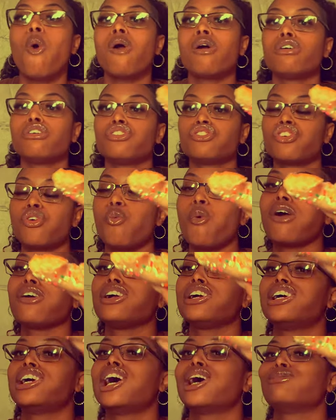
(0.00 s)
is the one
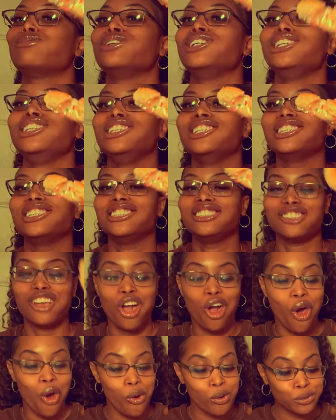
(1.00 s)
that I'm eating,
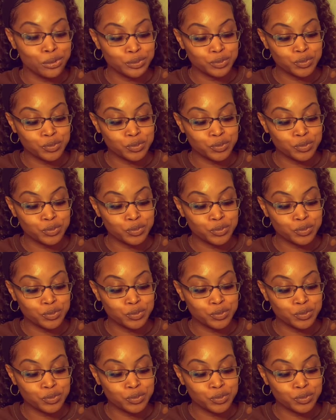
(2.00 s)
y'all.